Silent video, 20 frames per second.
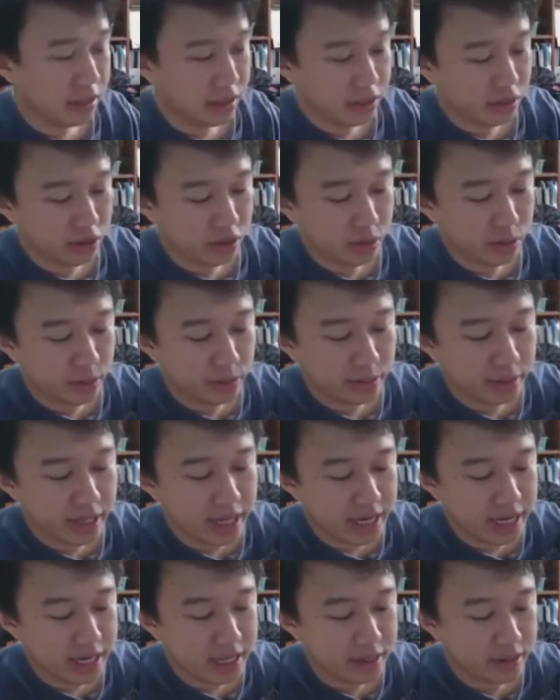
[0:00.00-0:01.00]
So you'll
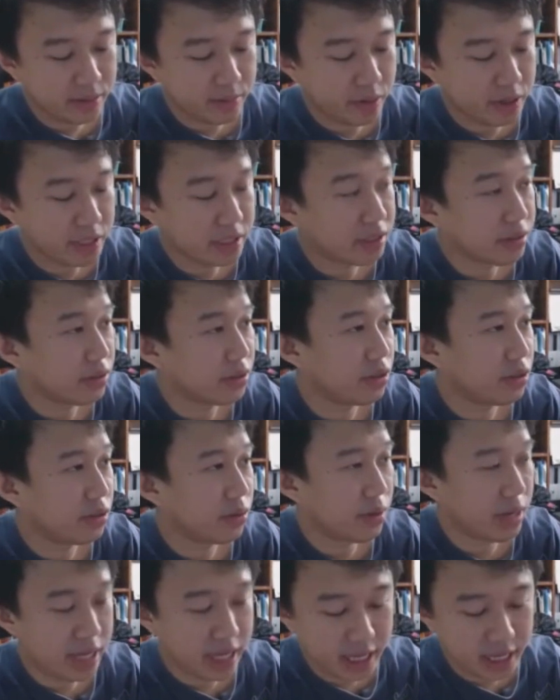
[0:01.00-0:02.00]
get it, press
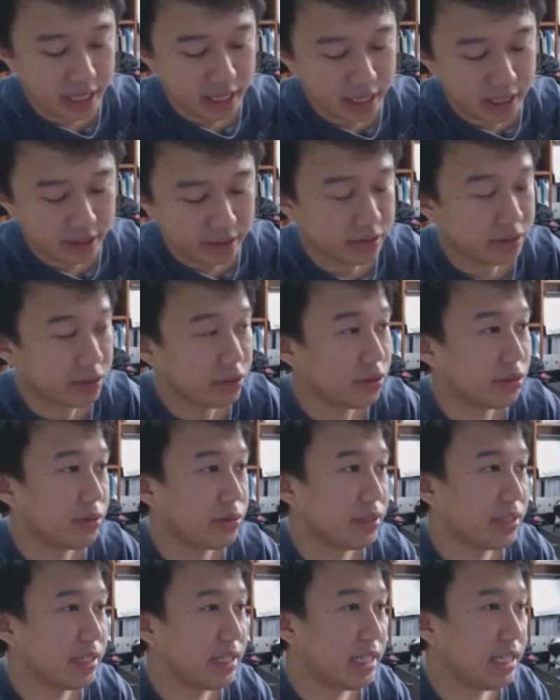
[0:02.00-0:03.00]
Ctrl A,
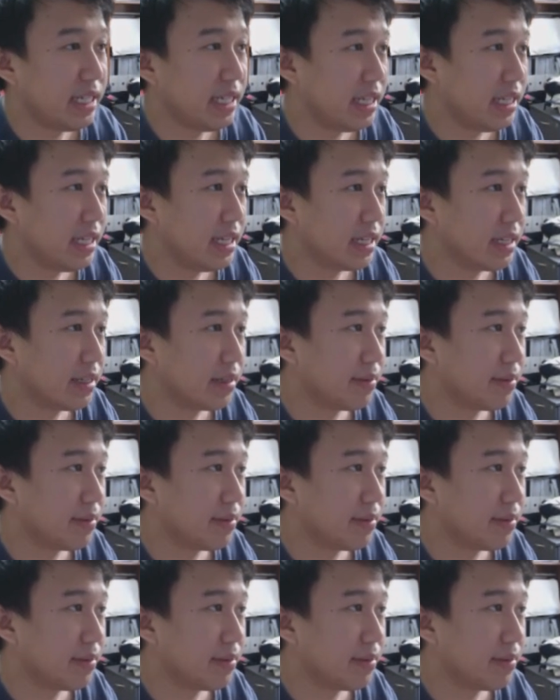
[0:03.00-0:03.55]
Ctrl C,